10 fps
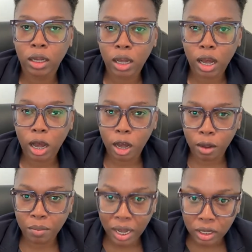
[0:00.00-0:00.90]

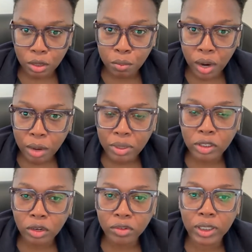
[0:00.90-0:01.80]
at the Department
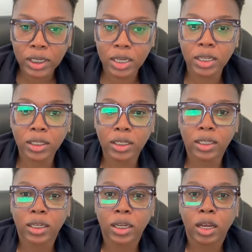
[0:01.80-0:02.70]
of State
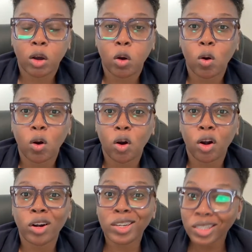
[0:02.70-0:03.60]

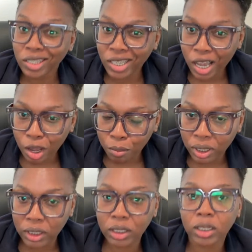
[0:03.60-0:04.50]
or the
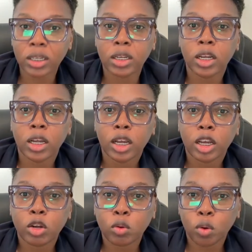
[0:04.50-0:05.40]
embassy
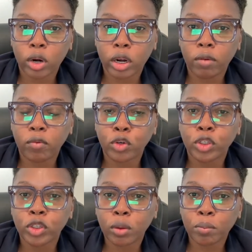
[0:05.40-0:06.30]
in order for
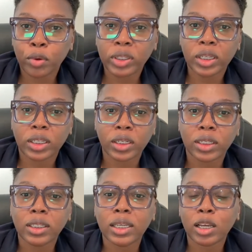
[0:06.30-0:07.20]
some processing to
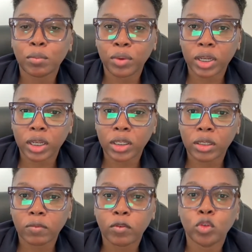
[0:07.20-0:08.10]
take place
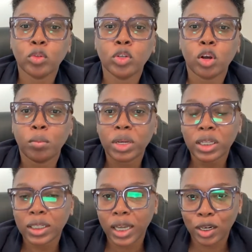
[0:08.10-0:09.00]
for you to come
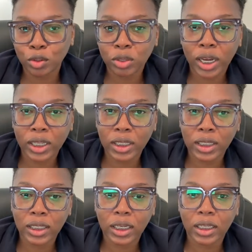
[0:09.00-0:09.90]
inside the United
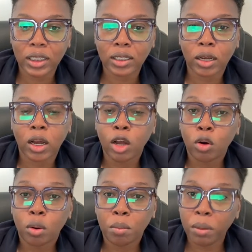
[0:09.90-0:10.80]
States.
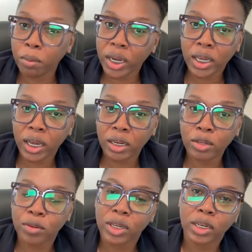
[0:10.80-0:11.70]
Remember again,
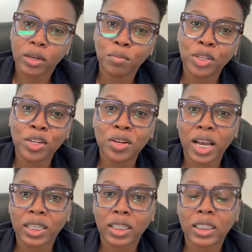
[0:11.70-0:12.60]
you can come to the
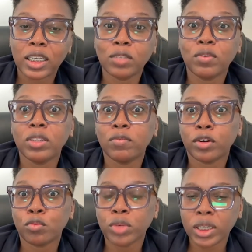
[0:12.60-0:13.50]
United States for different
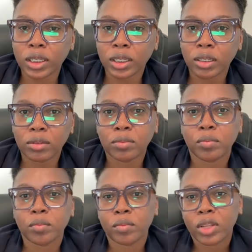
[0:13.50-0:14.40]
reasons:
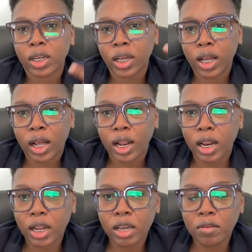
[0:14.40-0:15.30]

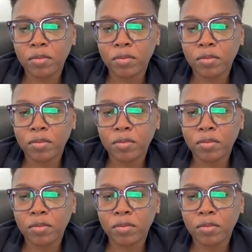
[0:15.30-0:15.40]
live,